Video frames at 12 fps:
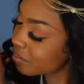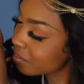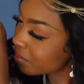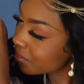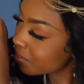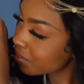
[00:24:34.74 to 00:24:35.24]

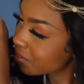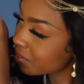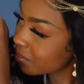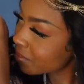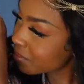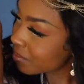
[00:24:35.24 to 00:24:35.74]

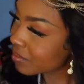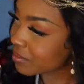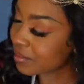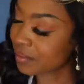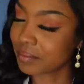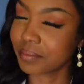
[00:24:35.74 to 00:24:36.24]

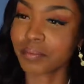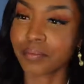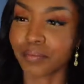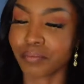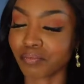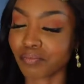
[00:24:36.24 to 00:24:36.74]

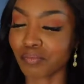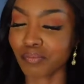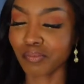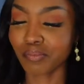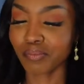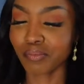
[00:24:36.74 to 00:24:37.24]

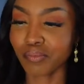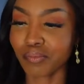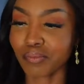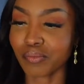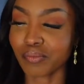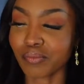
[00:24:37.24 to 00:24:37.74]

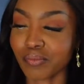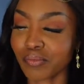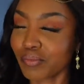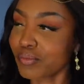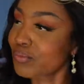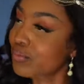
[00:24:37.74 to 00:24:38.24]

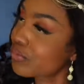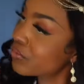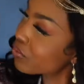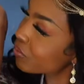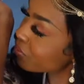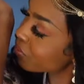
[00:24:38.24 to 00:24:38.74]

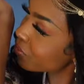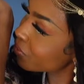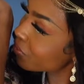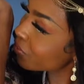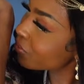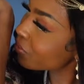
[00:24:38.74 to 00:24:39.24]

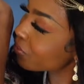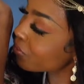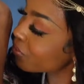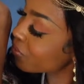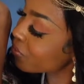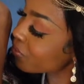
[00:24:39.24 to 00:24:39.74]

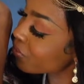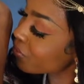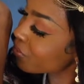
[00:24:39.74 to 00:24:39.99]
Nobody speaks.